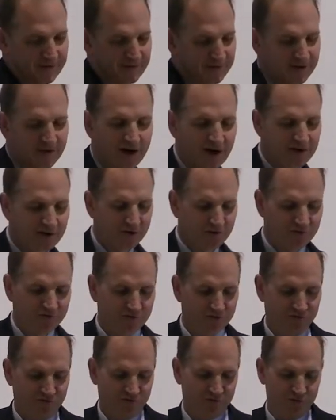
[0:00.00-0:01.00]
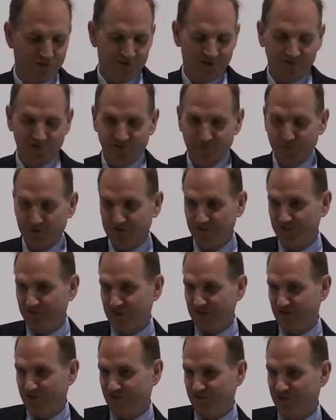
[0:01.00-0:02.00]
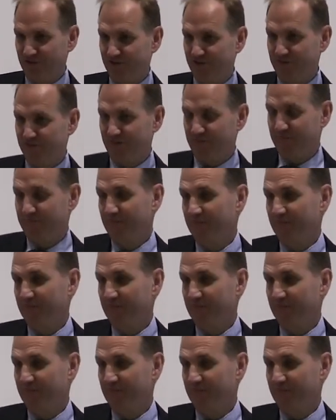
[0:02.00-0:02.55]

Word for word: there are no two dispensations.